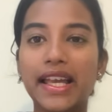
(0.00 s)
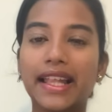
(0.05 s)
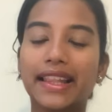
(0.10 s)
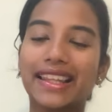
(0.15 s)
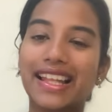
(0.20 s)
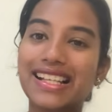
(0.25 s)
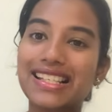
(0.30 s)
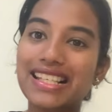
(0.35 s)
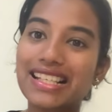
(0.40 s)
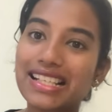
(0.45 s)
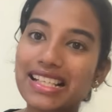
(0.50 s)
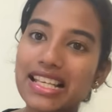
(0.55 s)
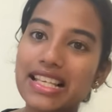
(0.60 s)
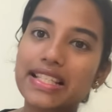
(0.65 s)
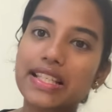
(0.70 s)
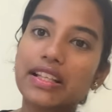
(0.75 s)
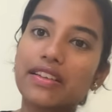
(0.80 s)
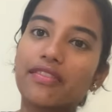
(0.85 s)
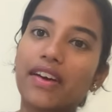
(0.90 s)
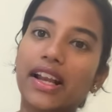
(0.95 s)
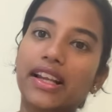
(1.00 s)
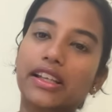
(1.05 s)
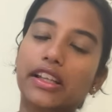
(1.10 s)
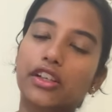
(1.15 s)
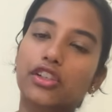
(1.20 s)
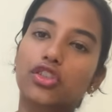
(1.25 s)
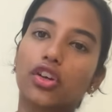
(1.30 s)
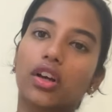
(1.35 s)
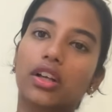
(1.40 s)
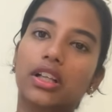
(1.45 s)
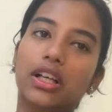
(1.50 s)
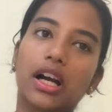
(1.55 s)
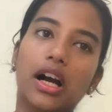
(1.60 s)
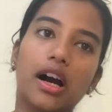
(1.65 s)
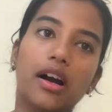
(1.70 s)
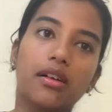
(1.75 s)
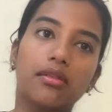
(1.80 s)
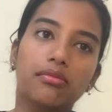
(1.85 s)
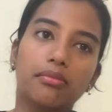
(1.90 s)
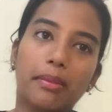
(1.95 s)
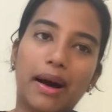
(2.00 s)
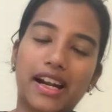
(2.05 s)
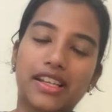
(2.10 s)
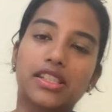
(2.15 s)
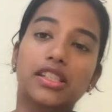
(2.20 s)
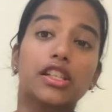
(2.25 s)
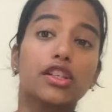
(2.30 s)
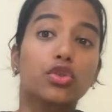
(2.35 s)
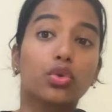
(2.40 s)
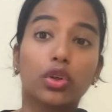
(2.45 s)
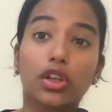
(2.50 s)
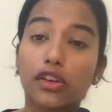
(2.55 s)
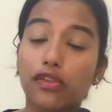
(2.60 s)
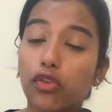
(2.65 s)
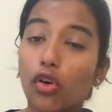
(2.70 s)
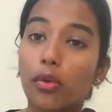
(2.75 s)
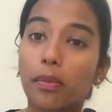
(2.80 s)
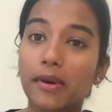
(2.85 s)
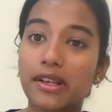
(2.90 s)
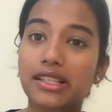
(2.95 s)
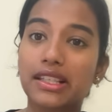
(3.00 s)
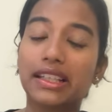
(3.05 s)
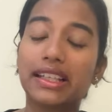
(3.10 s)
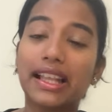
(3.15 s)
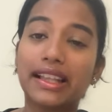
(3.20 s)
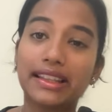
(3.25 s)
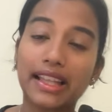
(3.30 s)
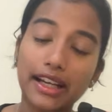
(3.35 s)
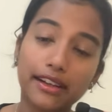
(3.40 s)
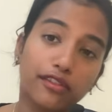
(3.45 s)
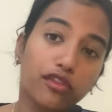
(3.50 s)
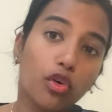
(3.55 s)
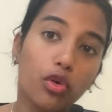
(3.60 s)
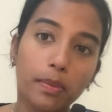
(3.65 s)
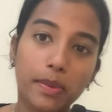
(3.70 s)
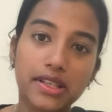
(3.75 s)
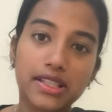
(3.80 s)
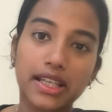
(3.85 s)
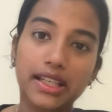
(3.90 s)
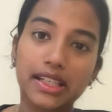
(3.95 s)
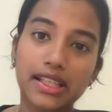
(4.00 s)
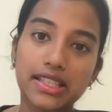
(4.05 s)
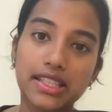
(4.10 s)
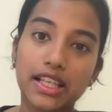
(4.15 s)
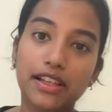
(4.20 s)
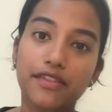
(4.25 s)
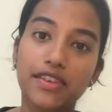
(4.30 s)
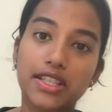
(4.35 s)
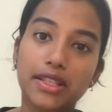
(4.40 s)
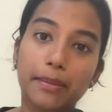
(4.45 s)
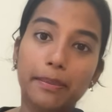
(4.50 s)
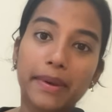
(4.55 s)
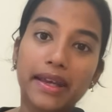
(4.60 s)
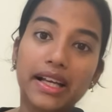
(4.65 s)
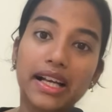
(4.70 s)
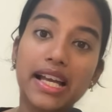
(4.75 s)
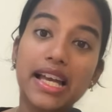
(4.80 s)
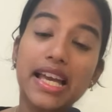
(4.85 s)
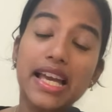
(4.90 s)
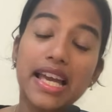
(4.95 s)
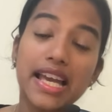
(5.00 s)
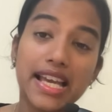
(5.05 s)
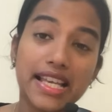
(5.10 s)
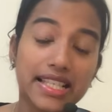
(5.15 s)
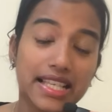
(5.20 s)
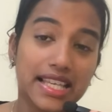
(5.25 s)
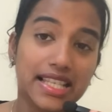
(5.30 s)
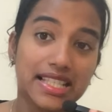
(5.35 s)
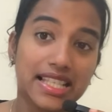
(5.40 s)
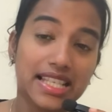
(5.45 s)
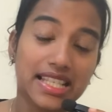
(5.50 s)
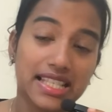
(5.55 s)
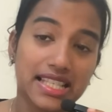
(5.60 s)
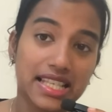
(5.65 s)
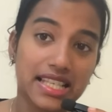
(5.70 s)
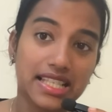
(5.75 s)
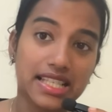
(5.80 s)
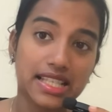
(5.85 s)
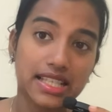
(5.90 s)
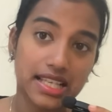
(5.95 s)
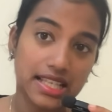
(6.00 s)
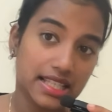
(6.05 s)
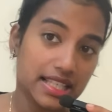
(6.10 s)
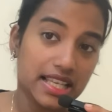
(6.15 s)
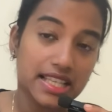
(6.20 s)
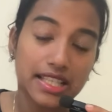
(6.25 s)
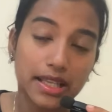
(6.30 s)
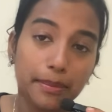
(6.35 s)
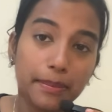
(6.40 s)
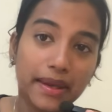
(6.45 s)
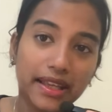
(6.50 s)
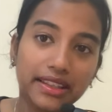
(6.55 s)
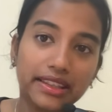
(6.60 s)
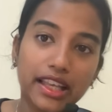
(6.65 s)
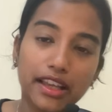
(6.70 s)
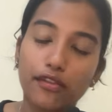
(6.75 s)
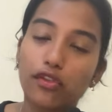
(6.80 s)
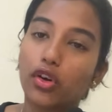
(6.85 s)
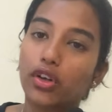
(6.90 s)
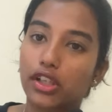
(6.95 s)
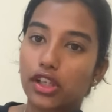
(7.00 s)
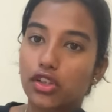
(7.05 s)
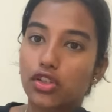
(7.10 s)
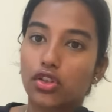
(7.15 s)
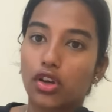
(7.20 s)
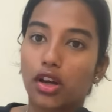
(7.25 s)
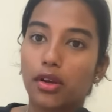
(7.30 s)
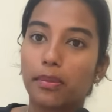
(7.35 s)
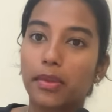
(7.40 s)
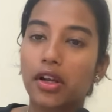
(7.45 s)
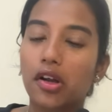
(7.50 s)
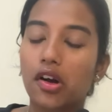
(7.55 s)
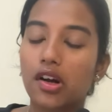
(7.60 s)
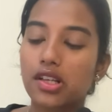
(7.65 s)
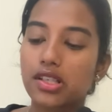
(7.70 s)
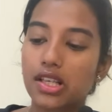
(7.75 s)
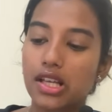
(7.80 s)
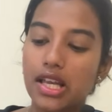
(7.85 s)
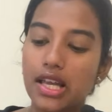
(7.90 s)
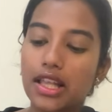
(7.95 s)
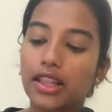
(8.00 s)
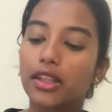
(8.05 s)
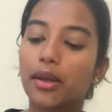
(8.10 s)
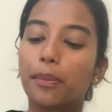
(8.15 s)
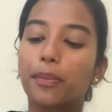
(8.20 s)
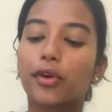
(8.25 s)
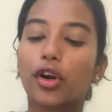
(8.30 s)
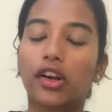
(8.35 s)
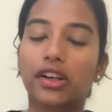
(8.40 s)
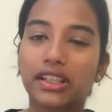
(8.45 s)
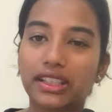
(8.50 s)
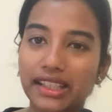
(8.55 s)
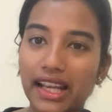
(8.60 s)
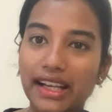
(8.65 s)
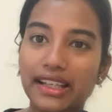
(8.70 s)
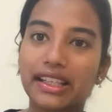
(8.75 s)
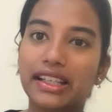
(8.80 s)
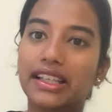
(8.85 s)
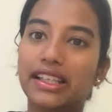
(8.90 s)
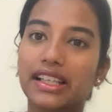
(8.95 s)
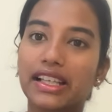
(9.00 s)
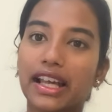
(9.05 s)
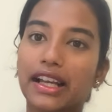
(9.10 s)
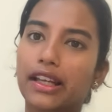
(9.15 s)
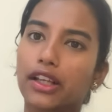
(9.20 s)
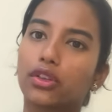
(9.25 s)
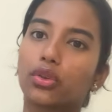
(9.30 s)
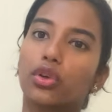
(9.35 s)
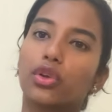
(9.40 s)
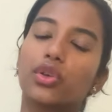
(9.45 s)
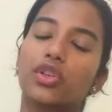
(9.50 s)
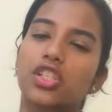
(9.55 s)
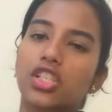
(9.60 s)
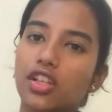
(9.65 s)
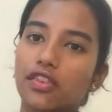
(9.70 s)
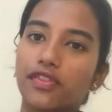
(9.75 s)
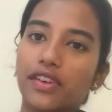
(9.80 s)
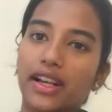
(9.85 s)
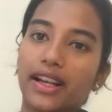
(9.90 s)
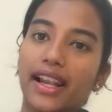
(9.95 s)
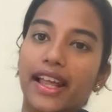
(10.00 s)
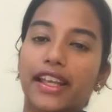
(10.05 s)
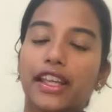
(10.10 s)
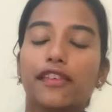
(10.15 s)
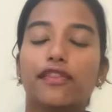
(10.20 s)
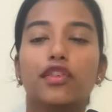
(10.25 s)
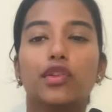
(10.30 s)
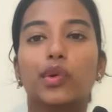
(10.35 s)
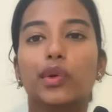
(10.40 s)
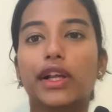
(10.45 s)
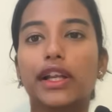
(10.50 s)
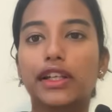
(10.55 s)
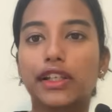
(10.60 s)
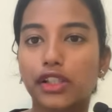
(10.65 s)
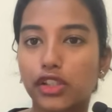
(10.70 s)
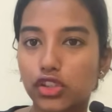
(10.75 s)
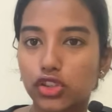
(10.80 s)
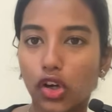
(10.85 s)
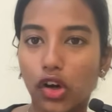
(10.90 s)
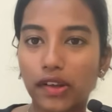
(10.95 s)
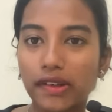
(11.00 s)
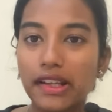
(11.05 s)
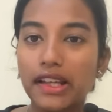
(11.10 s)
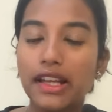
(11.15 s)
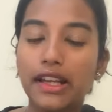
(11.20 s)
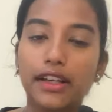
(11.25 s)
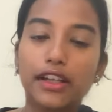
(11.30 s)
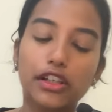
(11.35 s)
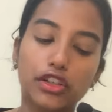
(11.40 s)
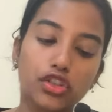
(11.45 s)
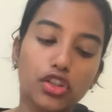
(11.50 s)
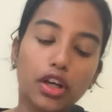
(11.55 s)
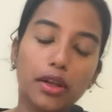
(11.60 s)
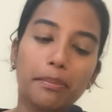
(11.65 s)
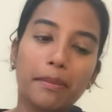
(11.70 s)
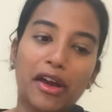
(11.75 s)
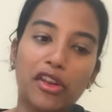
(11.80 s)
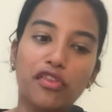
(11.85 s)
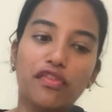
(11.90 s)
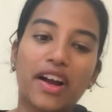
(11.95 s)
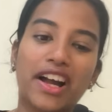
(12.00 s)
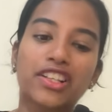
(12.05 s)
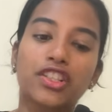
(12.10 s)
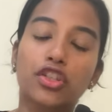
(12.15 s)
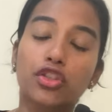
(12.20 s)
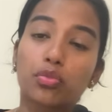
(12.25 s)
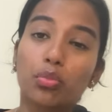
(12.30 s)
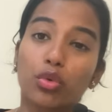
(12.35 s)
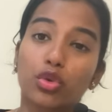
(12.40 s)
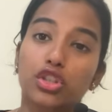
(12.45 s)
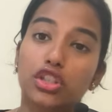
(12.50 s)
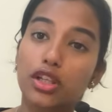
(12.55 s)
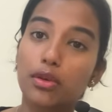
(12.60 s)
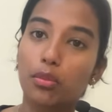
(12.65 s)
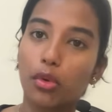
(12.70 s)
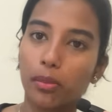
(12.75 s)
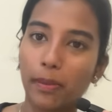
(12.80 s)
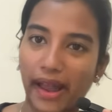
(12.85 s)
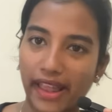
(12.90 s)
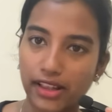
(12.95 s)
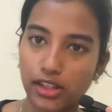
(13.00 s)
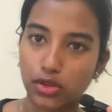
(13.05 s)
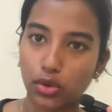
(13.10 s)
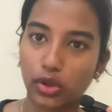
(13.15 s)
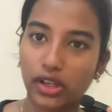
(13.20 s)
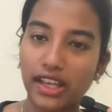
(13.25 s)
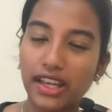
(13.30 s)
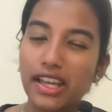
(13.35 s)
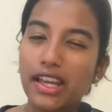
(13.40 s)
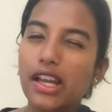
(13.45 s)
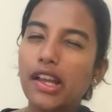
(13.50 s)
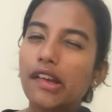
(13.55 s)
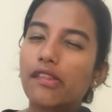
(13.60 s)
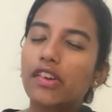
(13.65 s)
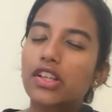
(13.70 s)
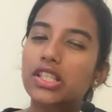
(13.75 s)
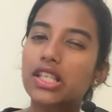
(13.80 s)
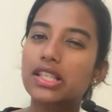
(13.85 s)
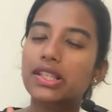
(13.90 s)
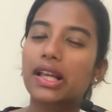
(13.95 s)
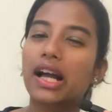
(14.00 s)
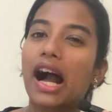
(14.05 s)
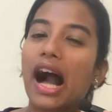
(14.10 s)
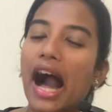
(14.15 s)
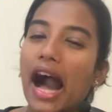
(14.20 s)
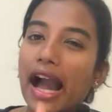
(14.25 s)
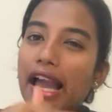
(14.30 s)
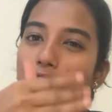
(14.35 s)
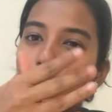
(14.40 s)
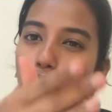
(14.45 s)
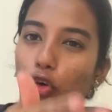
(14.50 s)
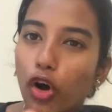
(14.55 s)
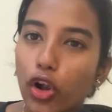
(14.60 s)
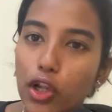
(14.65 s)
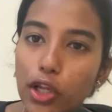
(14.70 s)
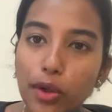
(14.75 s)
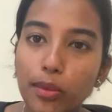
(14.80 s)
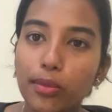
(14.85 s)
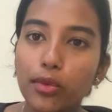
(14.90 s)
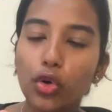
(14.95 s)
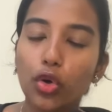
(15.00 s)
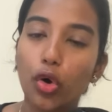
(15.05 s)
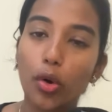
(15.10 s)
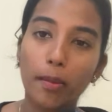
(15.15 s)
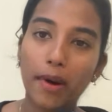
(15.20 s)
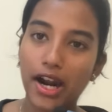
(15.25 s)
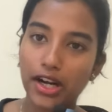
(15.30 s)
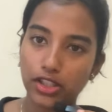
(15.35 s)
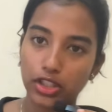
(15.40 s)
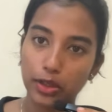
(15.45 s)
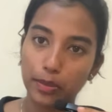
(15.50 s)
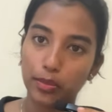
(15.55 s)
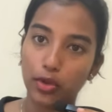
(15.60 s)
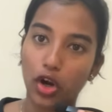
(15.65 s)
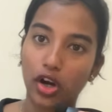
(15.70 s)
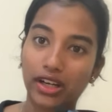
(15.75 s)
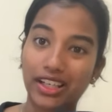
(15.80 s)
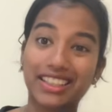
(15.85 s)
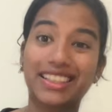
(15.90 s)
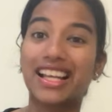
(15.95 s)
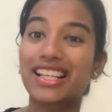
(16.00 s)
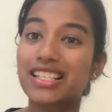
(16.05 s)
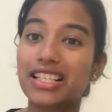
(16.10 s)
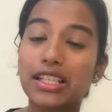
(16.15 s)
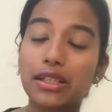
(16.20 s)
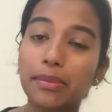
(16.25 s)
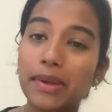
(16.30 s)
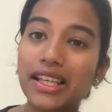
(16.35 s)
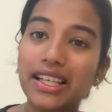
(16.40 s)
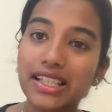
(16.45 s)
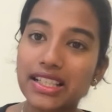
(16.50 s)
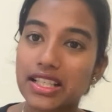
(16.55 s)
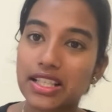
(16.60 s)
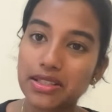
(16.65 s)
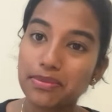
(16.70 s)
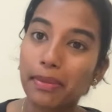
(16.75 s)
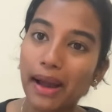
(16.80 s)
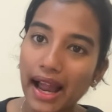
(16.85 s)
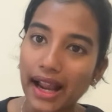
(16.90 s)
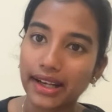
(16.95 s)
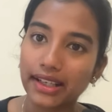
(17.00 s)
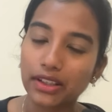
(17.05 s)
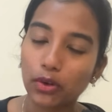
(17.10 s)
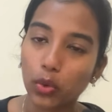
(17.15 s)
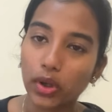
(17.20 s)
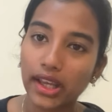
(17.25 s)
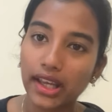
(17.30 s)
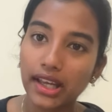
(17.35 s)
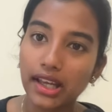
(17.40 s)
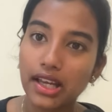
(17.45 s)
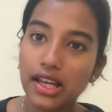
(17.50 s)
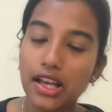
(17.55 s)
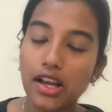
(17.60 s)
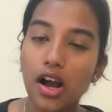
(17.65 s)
there is a reason why Dixon ka margin is only 4%, and that 4% itself is a big is a big thing for Dixon because the product category, like I told you, is different. Like if you look at Dixon manufactures mostly mobiles, okay, which is a high volume low margin product. Doesn't mean it is bad, okay.